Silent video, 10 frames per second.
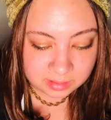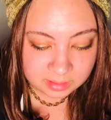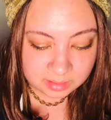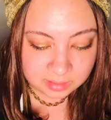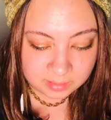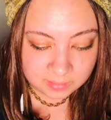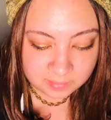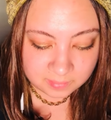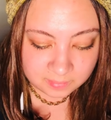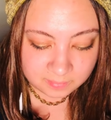
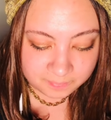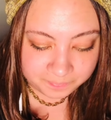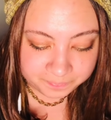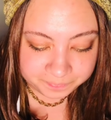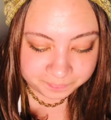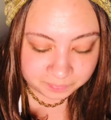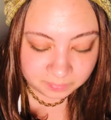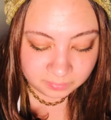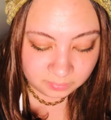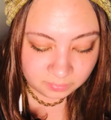
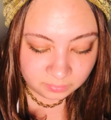Nothing is said.